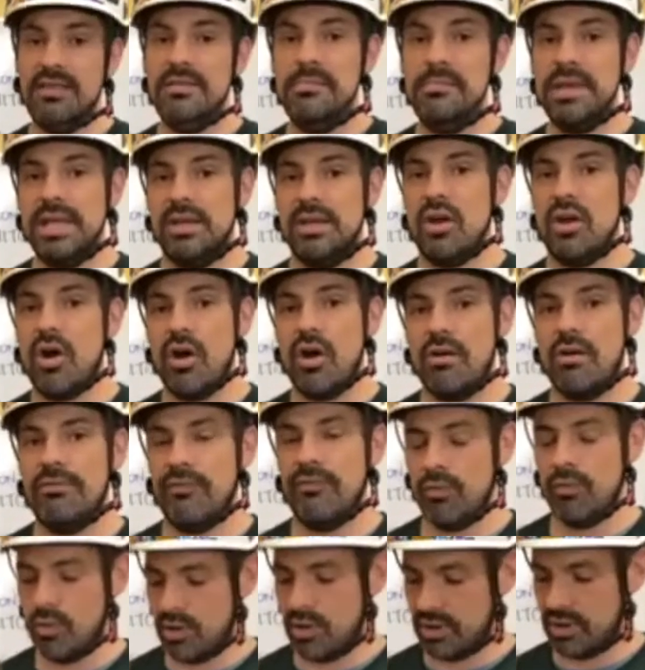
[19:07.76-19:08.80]
meet all
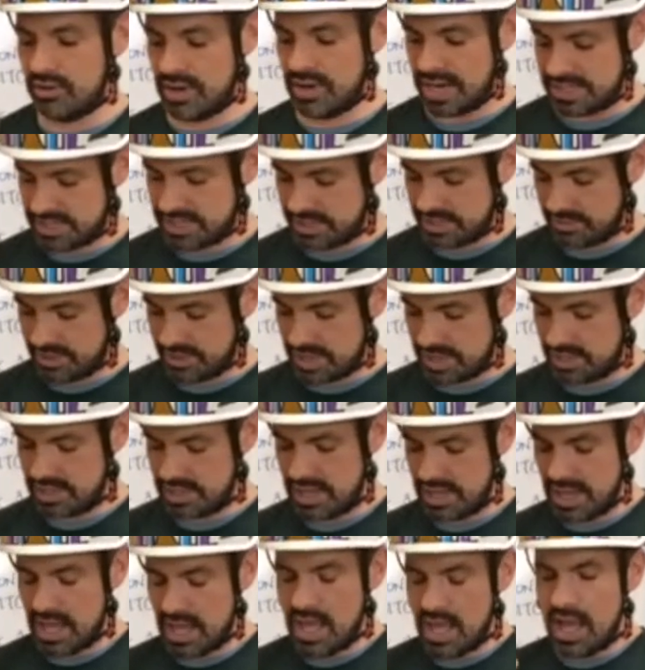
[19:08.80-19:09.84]
four criterion,
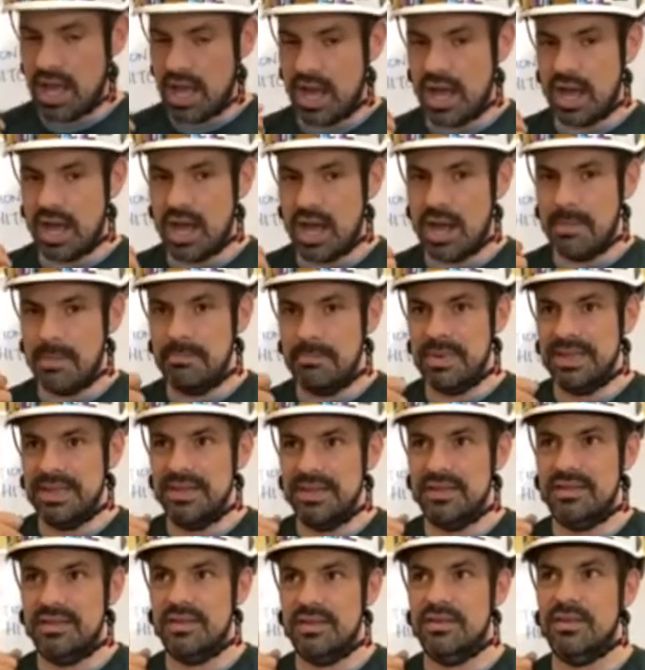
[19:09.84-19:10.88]
um, but
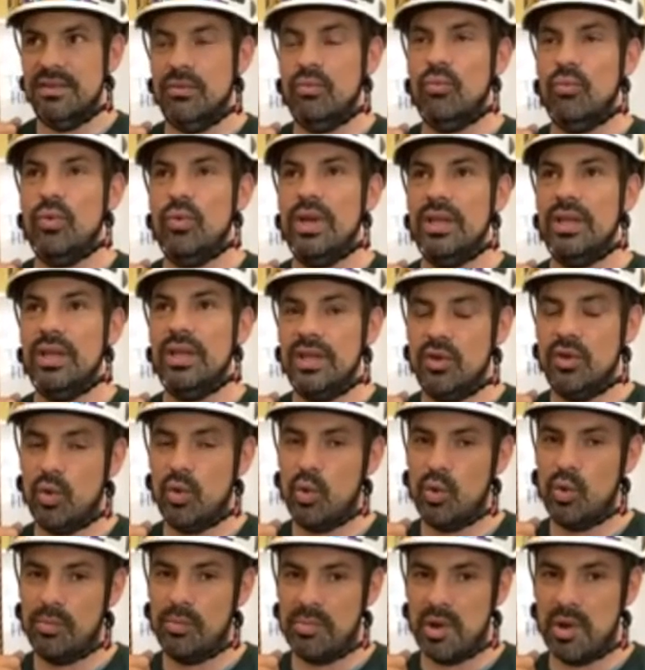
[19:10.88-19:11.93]
this is the really
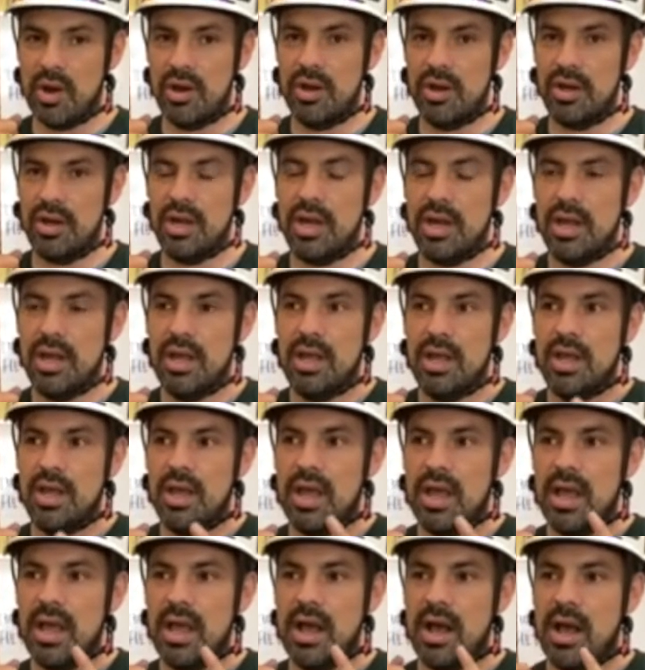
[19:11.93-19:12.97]
cool part
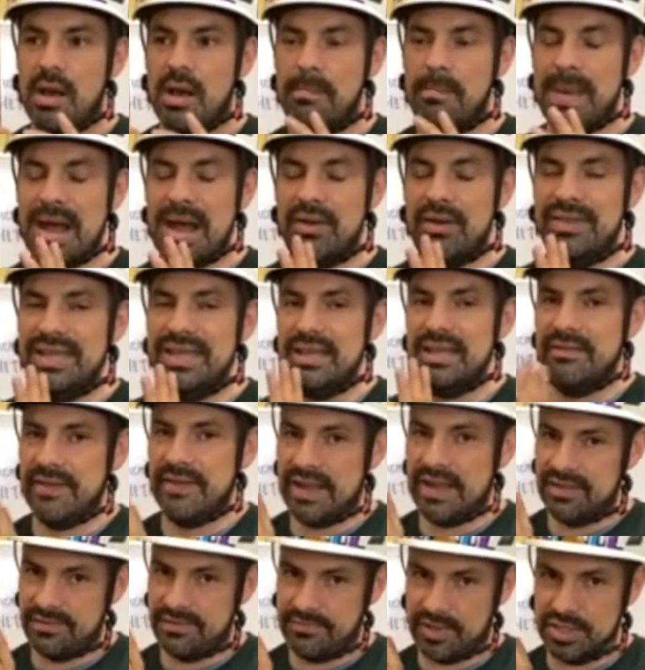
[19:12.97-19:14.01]
about the
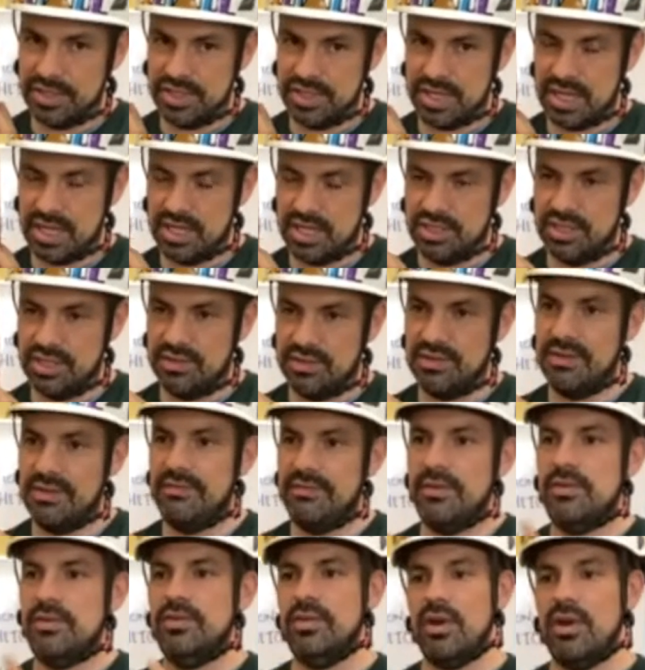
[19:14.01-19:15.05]
advanced friction hitches. If
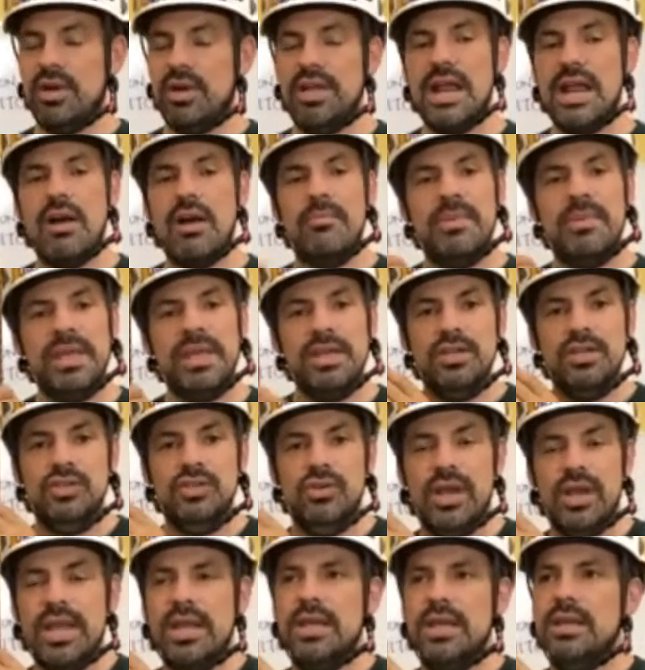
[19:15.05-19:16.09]
you started out being
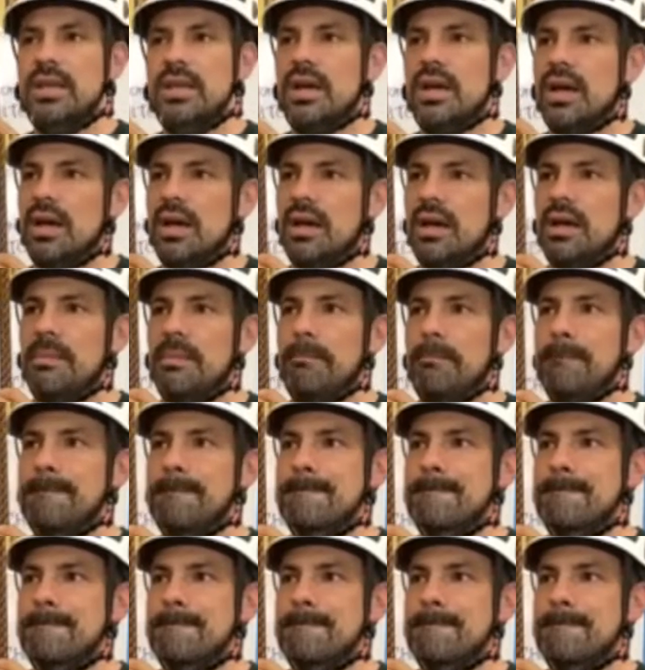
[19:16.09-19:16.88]
trained um,